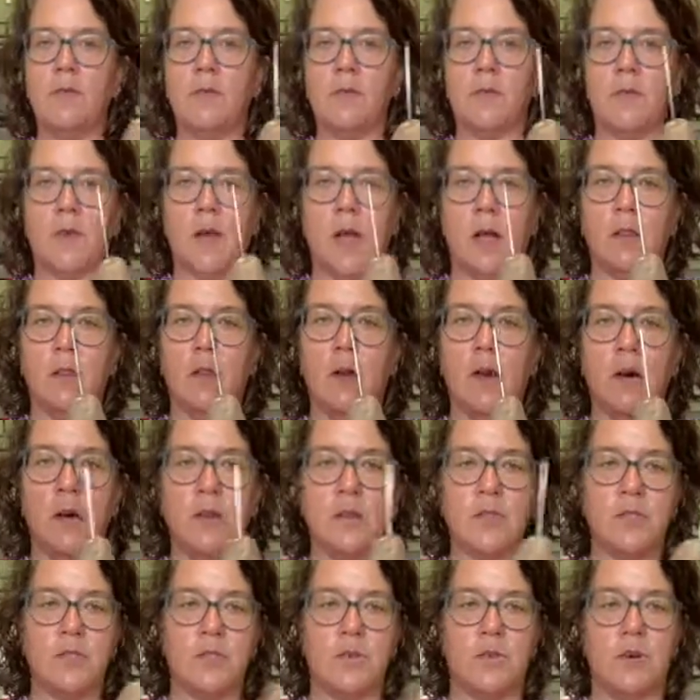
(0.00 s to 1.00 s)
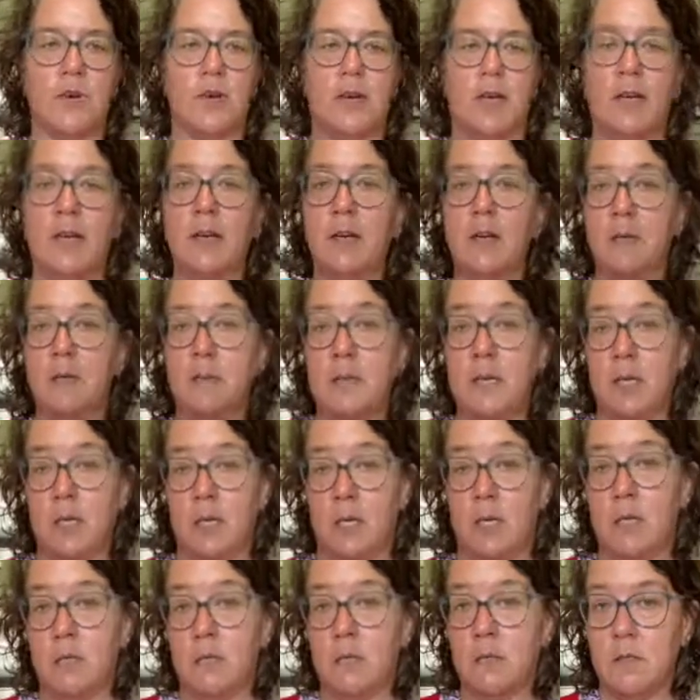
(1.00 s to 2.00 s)
so we've got long, short,
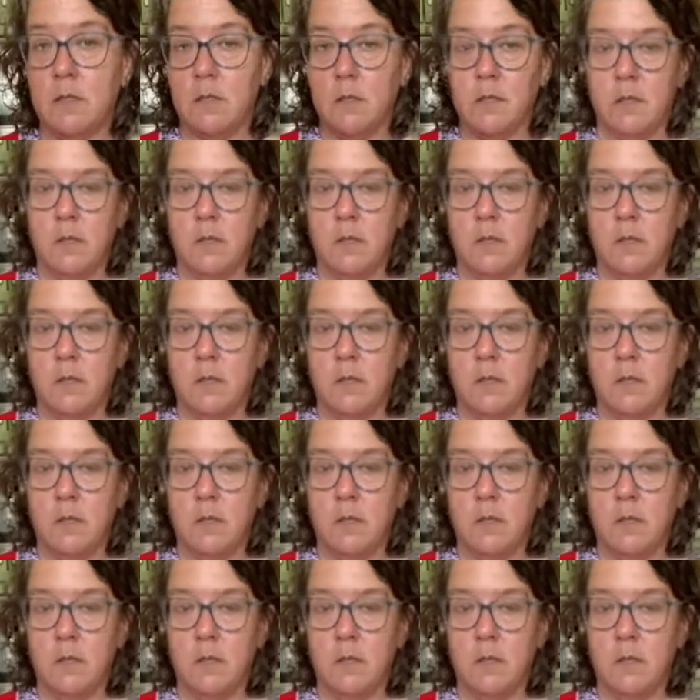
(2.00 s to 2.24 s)
intermediate.